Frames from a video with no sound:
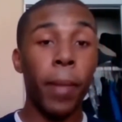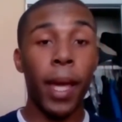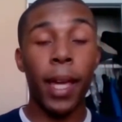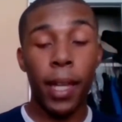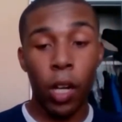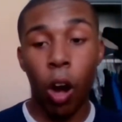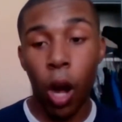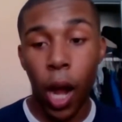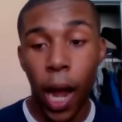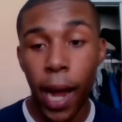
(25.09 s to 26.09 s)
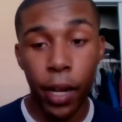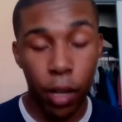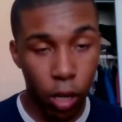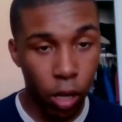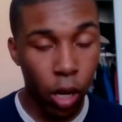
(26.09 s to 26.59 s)
made our
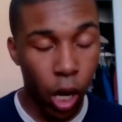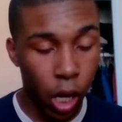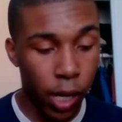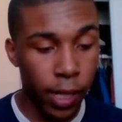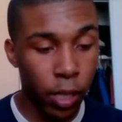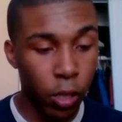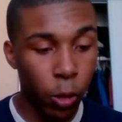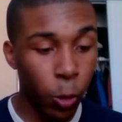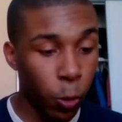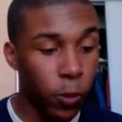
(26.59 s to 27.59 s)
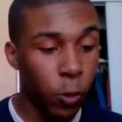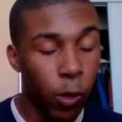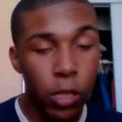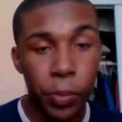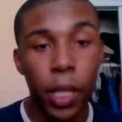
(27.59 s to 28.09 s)
clear on who is
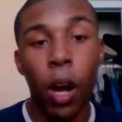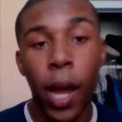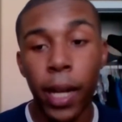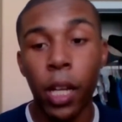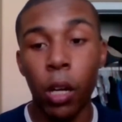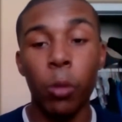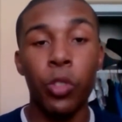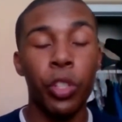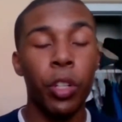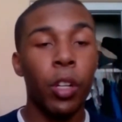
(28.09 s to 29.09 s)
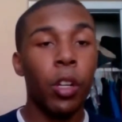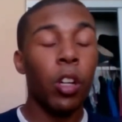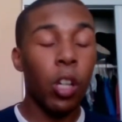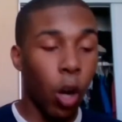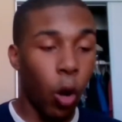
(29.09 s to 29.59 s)
going to be our head coach
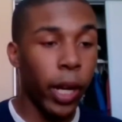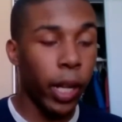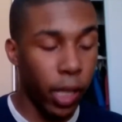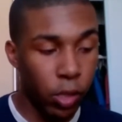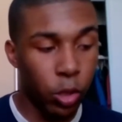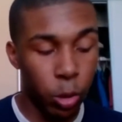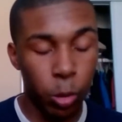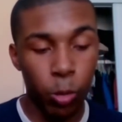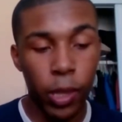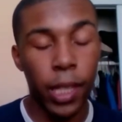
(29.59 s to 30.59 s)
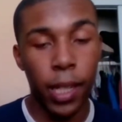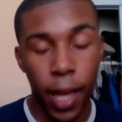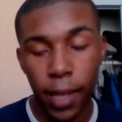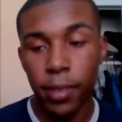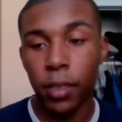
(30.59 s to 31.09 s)
going into the
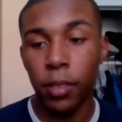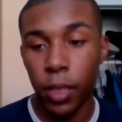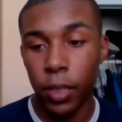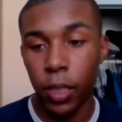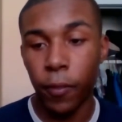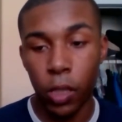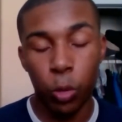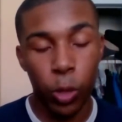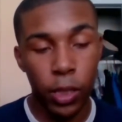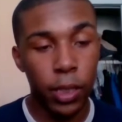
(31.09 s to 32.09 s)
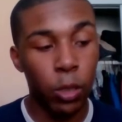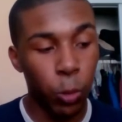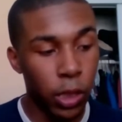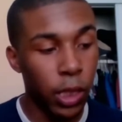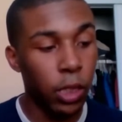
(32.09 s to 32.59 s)
next season of the
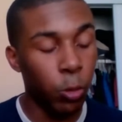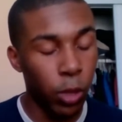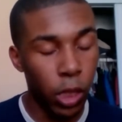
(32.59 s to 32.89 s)
2020